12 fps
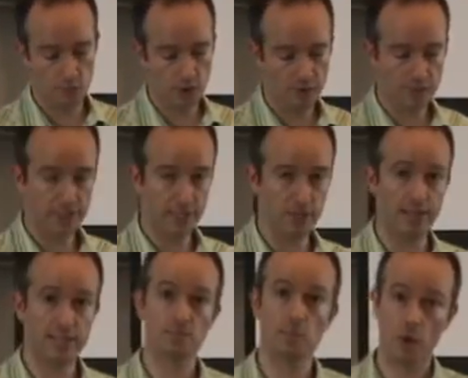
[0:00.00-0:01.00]
private sector
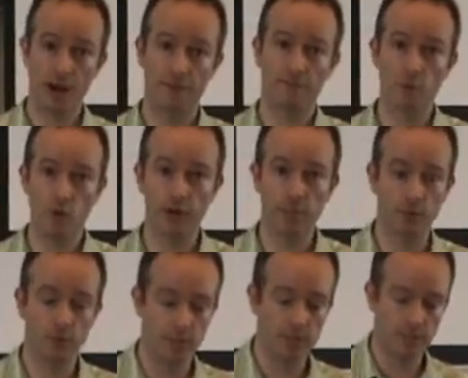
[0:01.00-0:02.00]
have more
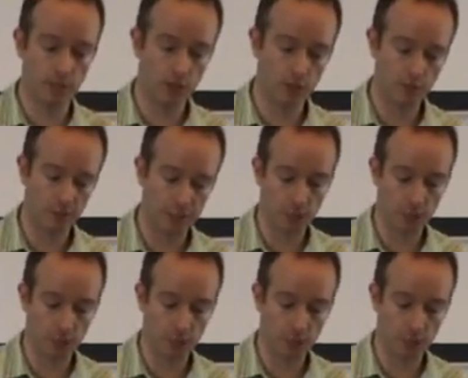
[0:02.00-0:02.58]
expertise than the government,